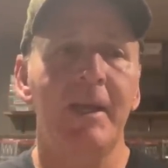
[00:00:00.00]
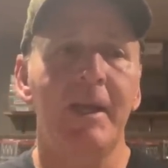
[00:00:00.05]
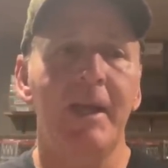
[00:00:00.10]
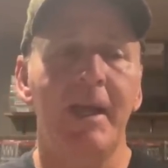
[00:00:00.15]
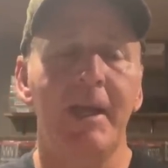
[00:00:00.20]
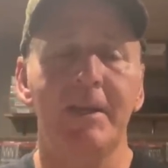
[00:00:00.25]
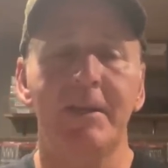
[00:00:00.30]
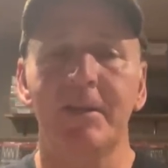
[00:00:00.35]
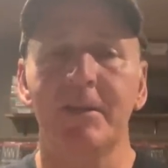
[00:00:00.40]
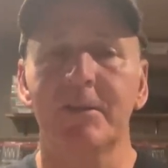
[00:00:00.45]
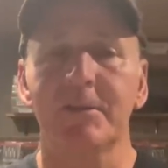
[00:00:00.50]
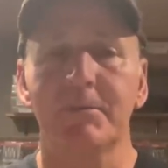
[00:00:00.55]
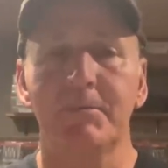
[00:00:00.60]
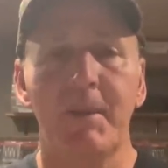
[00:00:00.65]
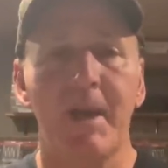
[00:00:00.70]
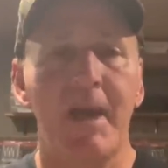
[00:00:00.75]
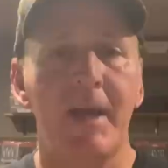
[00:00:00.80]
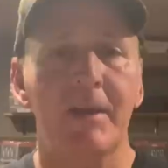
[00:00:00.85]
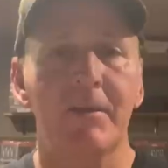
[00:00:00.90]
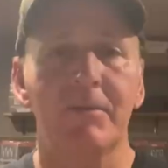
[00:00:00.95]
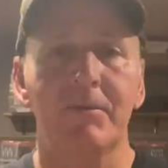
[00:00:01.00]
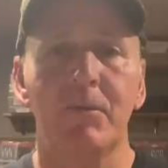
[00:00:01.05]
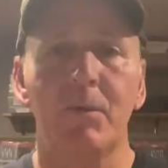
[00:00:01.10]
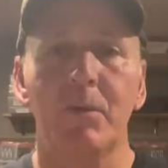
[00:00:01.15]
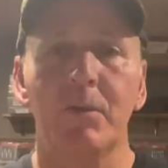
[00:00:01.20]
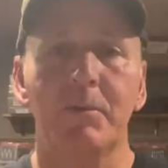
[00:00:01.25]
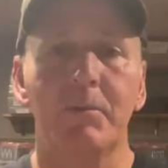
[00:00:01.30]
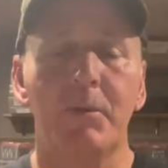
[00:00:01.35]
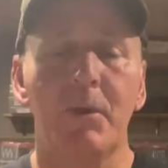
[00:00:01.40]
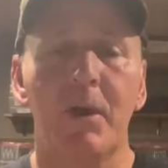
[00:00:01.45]
And this back and
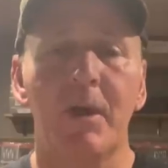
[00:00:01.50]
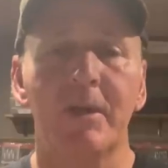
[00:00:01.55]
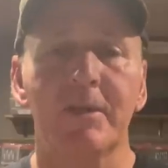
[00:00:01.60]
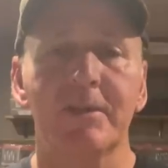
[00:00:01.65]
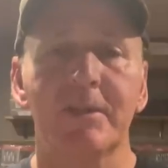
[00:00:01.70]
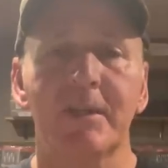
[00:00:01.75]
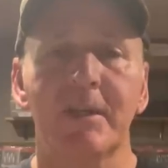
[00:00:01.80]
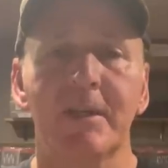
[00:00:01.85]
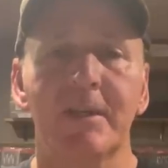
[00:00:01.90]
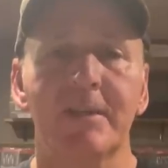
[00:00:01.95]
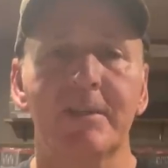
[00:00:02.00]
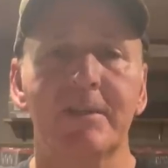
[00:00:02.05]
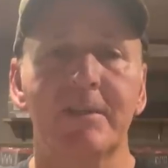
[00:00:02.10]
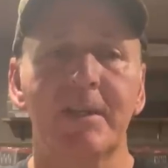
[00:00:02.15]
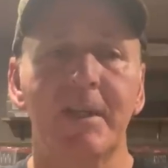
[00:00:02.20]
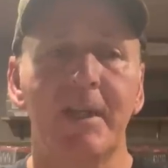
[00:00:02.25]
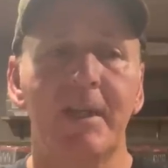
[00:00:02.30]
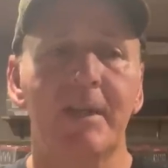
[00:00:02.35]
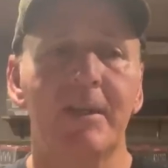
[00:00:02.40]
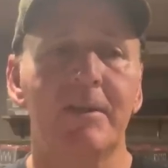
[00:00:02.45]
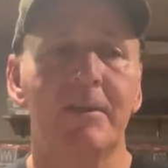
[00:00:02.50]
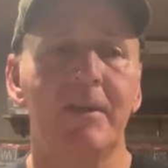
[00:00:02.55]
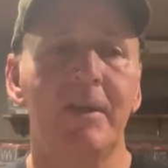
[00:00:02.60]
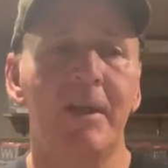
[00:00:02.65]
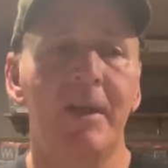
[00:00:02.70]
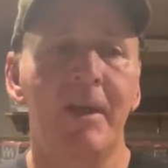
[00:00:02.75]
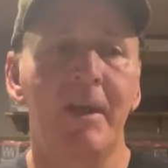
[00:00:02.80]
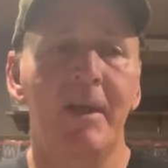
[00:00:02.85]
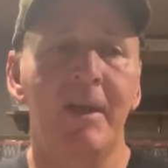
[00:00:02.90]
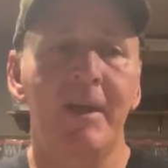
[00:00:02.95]
forth process, and
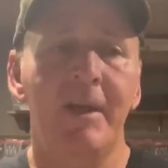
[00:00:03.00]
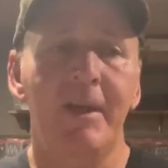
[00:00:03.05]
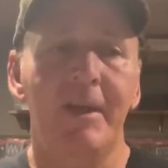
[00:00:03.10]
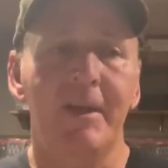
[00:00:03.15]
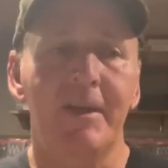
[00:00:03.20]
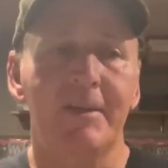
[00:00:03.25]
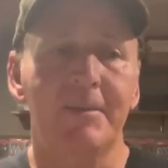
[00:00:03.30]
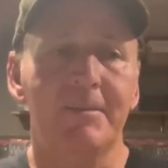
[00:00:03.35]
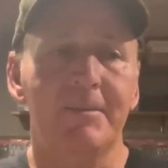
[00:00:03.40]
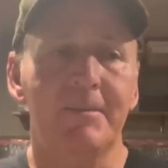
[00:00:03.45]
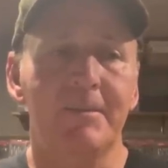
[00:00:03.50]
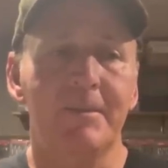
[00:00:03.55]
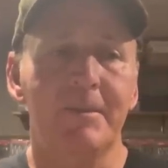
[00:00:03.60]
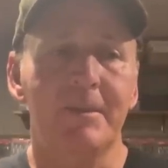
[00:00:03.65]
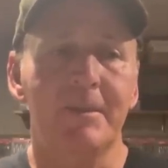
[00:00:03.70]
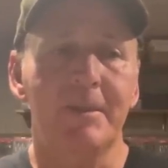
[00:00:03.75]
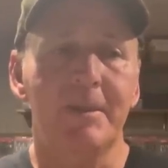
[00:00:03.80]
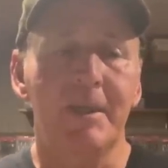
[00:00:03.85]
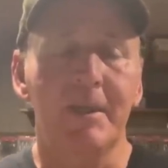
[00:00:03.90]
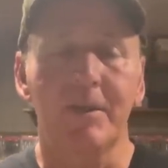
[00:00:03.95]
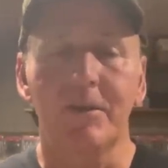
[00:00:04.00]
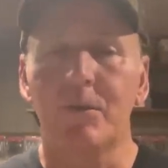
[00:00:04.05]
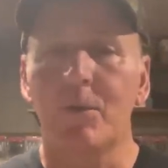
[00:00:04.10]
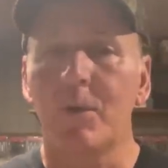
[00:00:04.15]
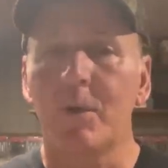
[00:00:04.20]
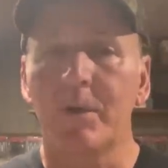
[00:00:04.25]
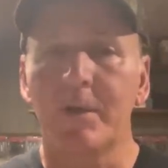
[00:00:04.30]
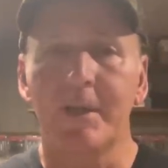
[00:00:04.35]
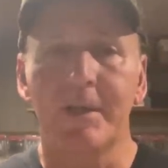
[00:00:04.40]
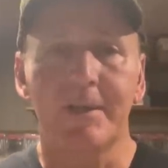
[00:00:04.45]
in
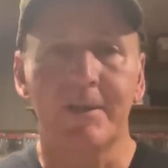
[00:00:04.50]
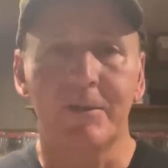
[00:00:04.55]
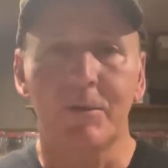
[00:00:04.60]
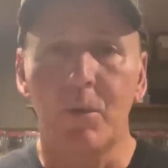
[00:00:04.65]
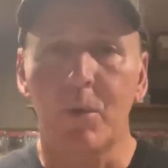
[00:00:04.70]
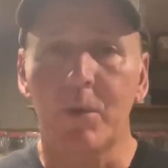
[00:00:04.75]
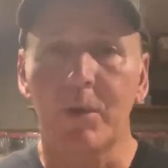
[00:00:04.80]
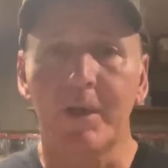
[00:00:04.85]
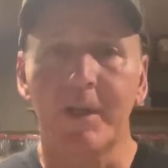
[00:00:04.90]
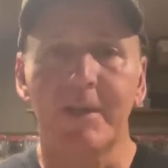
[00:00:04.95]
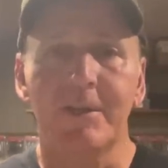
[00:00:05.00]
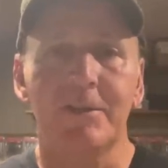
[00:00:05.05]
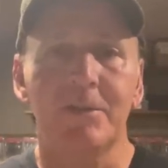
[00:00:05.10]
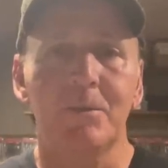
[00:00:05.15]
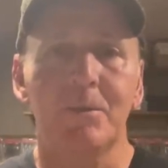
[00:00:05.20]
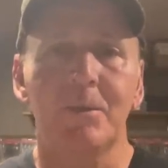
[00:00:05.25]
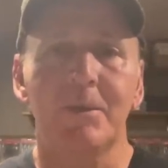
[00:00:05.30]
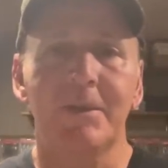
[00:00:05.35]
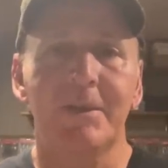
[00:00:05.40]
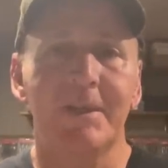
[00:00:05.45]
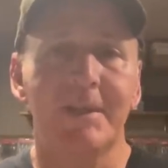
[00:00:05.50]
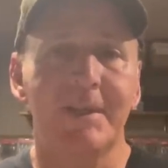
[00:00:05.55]
correlation with the